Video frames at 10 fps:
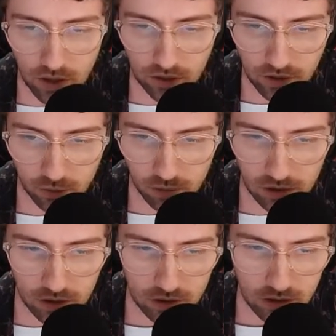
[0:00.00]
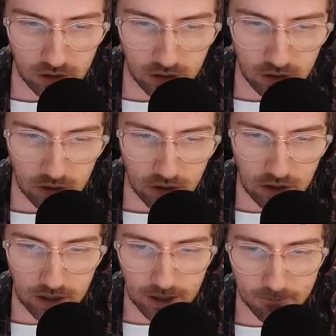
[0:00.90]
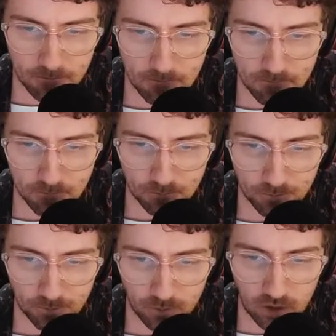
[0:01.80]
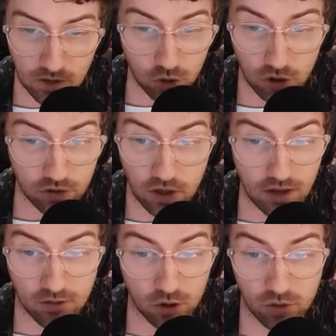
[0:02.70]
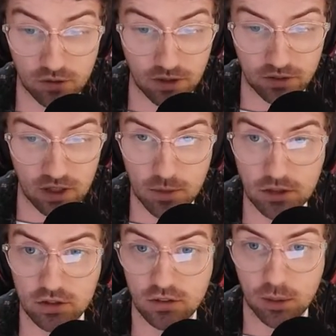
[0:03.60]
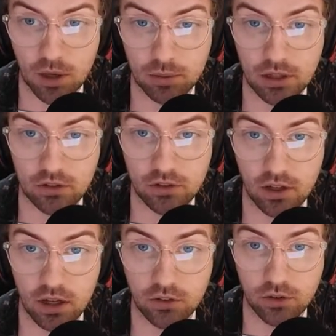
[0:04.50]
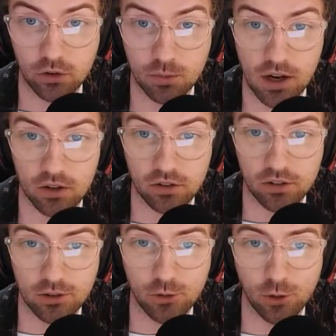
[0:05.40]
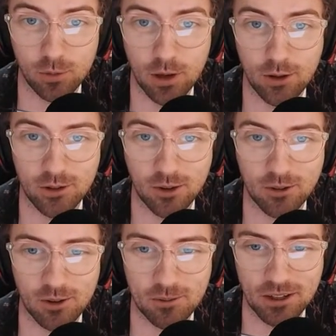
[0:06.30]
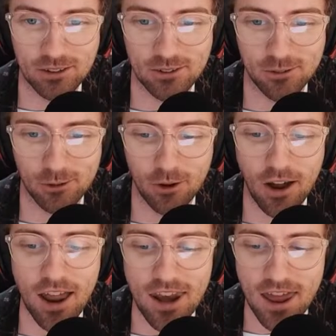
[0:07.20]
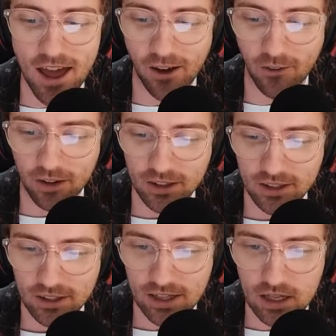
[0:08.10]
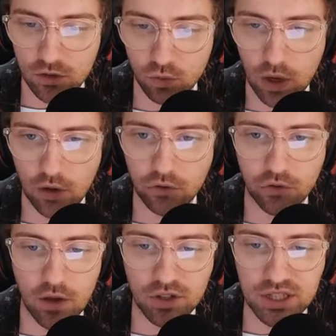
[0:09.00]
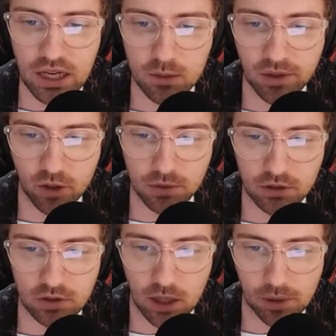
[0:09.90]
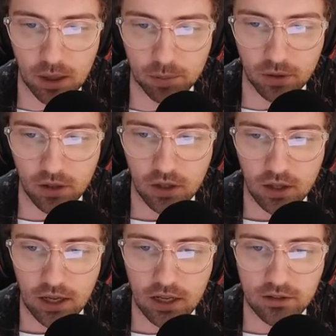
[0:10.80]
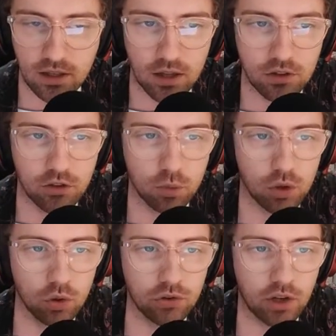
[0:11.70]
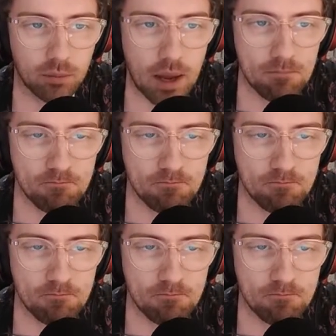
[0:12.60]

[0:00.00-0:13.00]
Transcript: Desperately. They've got a really fascinating match coming up against Central Coast Mariners. Let's talk about those upcoming matches right now. It is round 7 in the A-League men's competition coming up, and this is what it looks like, man.